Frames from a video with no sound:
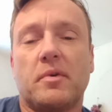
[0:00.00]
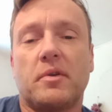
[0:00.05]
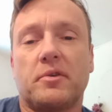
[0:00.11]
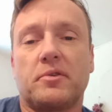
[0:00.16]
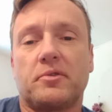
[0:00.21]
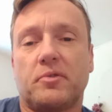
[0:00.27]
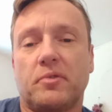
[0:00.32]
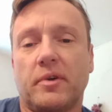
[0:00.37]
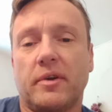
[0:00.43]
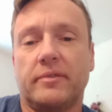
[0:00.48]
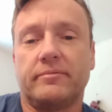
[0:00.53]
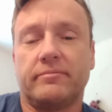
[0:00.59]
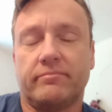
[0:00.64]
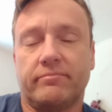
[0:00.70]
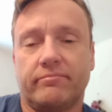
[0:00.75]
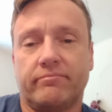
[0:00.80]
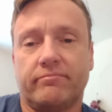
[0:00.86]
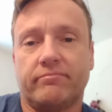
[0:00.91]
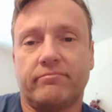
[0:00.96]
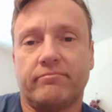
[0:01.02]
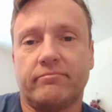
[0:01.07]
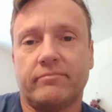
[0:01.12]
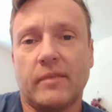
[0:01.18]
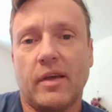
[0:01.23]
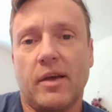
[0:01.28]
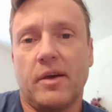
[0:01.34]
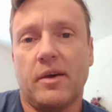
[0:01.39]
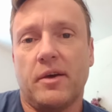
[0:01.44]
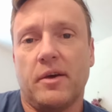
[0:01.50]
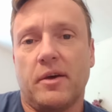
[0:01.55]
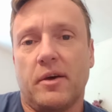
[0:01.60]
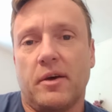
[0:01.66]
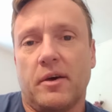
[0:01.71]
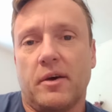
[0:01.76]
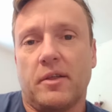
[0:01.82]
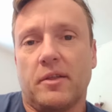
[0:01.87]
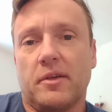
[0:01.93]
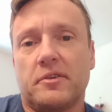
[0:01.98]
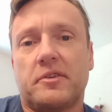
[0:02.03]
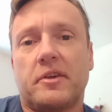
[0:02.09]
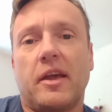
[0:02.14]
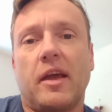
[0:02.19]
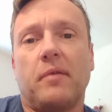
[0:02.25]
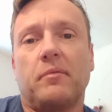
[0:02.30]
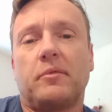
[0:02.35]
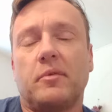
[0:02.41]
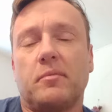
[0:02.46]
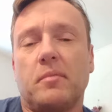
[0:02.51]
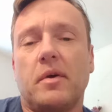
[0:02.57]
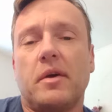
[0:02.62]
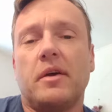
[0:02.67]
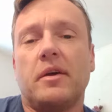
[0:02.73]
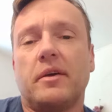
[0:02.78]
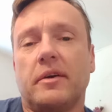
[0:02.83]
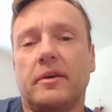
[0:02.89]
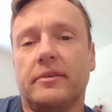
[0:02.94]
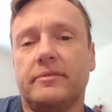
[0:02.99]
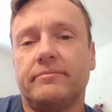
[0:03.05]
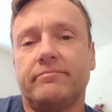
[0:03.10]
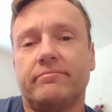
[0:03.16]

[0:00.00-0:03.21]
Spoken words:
Ministry. This came to me